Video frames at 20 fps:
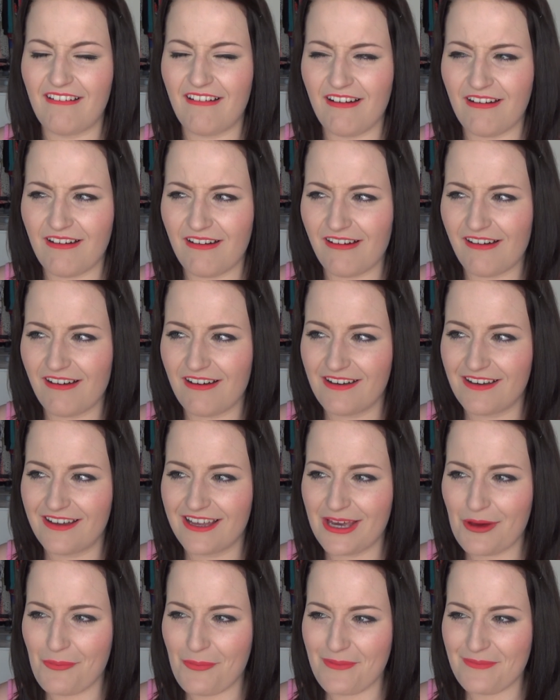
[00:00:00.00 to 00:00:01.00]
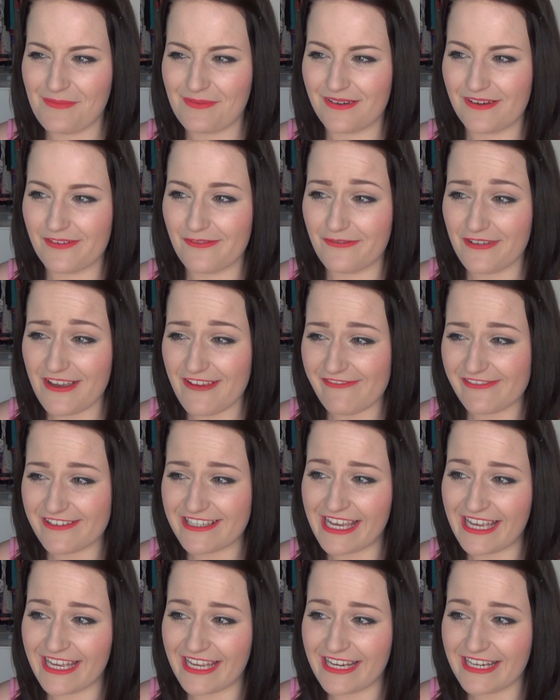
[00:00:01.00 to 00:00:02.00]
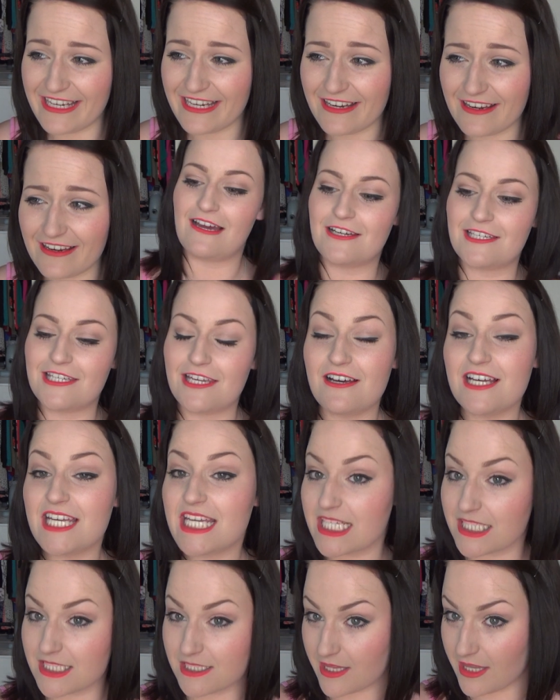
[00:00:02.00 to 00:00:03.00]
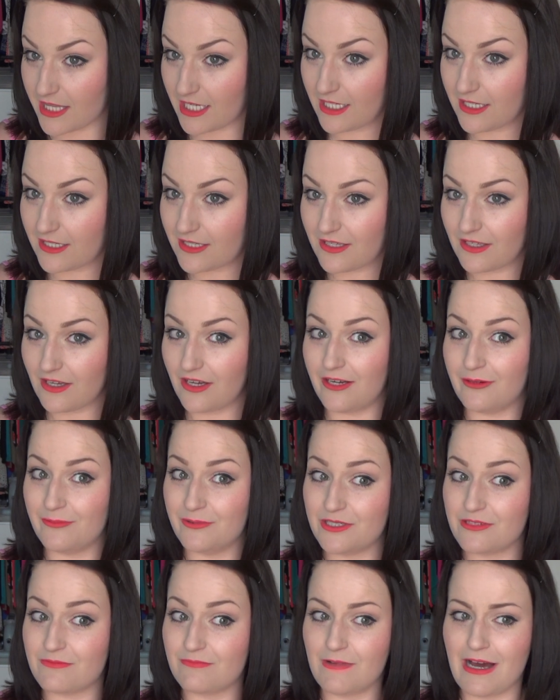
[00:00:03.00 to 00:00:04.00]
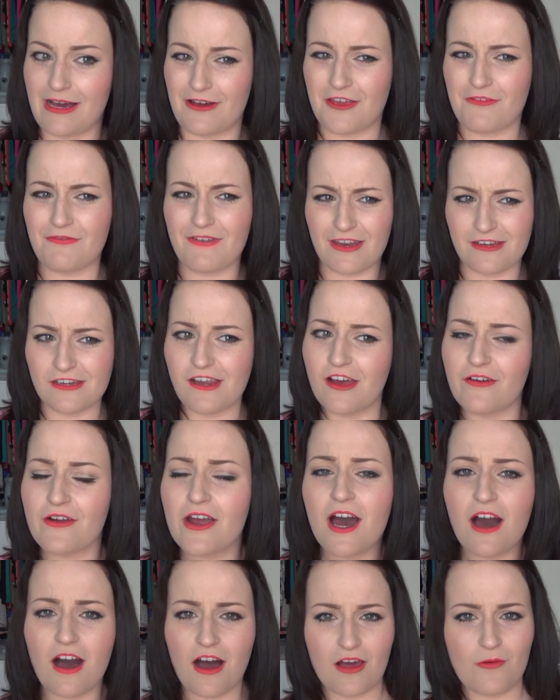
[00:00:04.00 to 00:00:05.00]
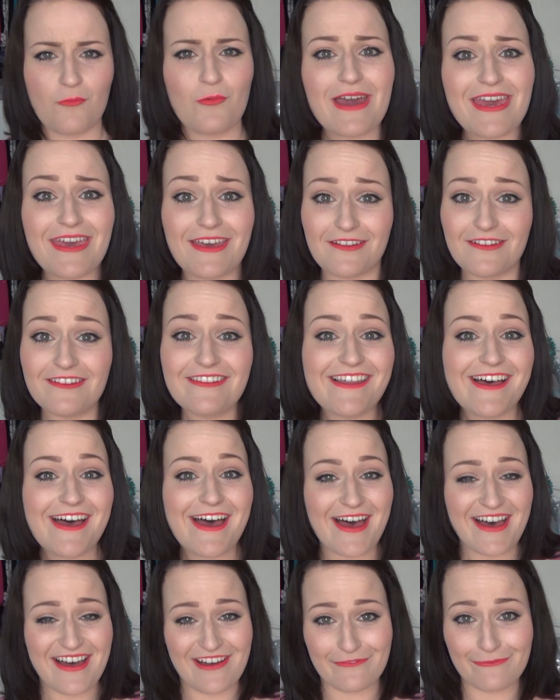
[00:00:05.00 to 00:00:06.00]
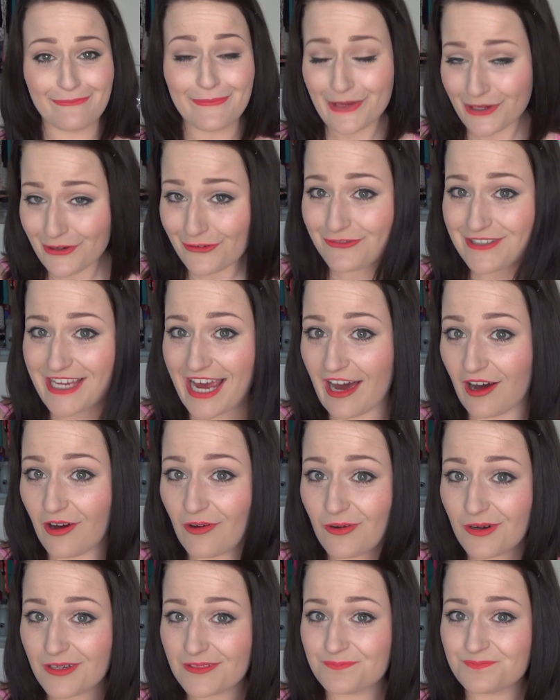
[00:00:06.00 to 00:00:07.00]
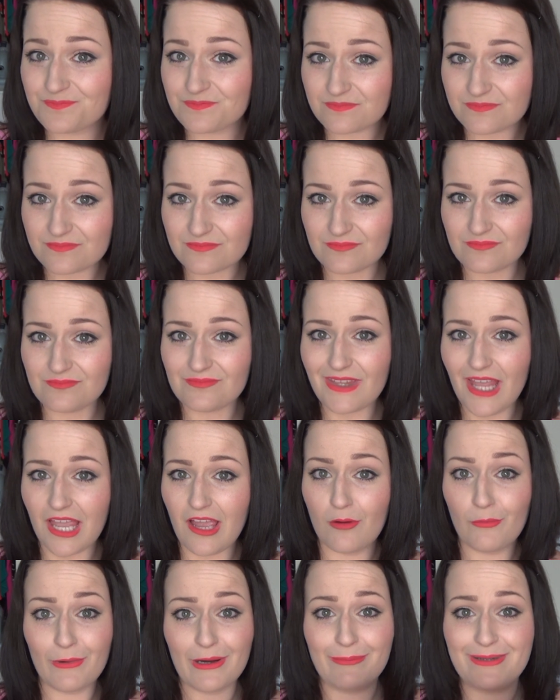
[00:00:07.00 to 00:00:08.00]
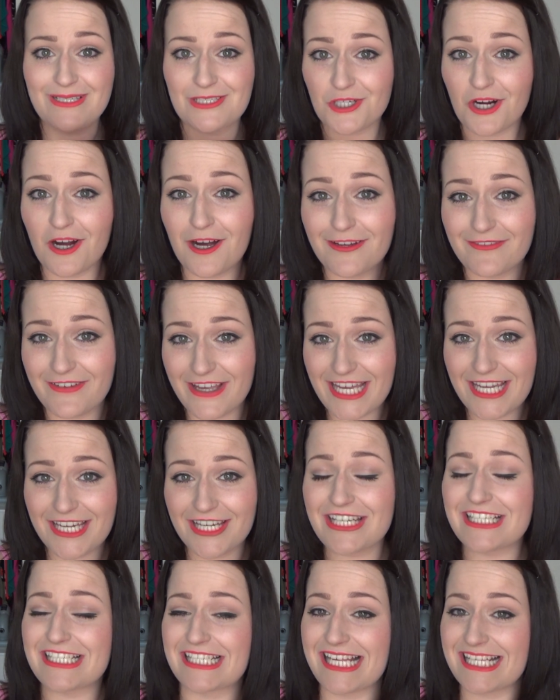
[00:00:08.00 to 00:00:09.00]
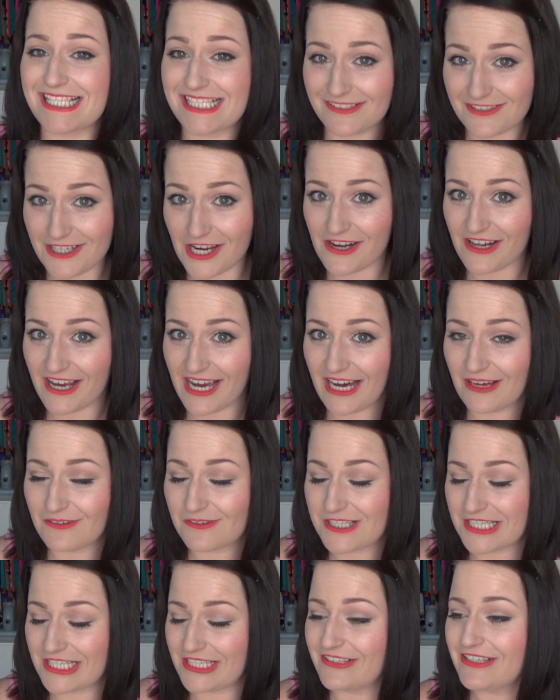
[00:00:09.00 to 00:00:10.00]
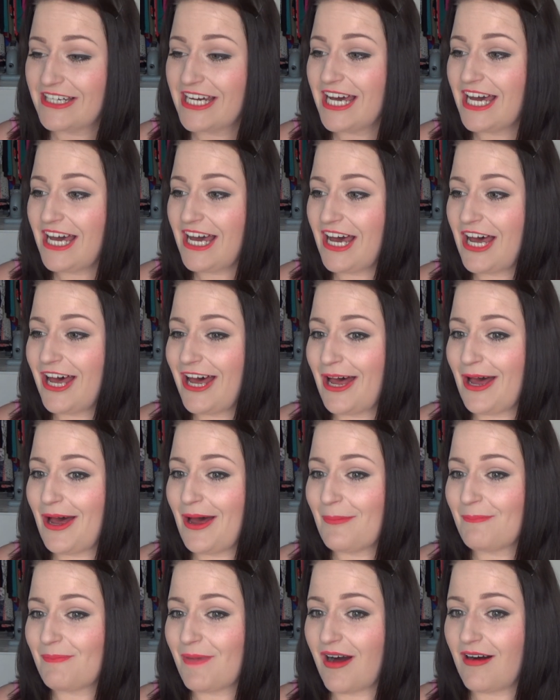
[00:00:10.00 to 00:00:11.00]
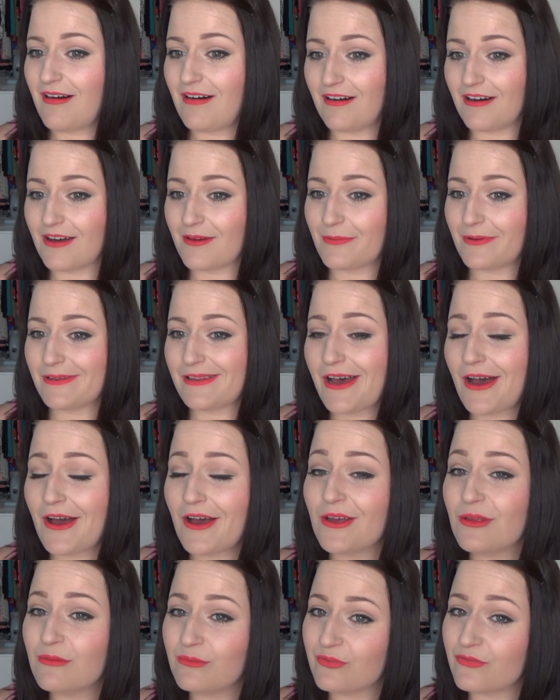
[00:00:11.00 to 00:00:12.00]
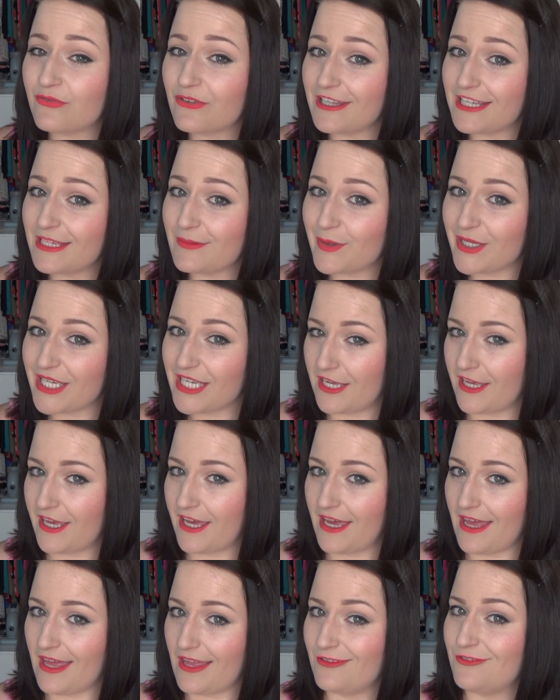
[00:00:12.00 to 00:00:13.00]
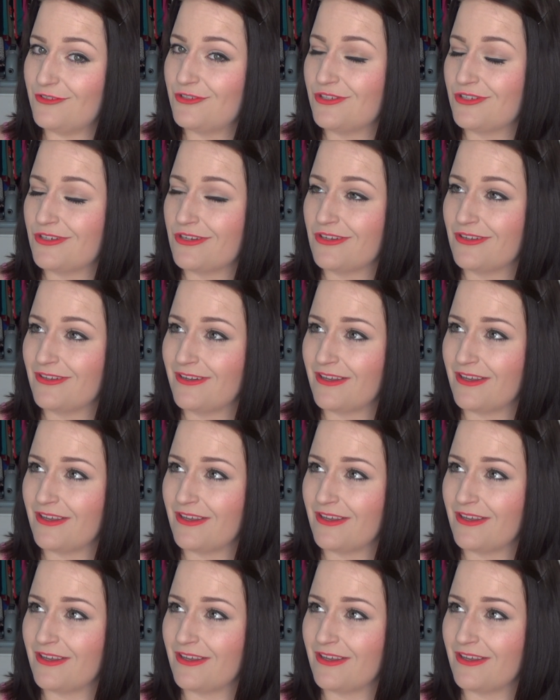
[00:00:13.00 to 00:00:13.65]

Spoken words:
Oh, it'll be 15. I'd like to think I would, well, in fact, no, I will have moved out. I will be driving because I still don't know how to. I will hopefully be engaged.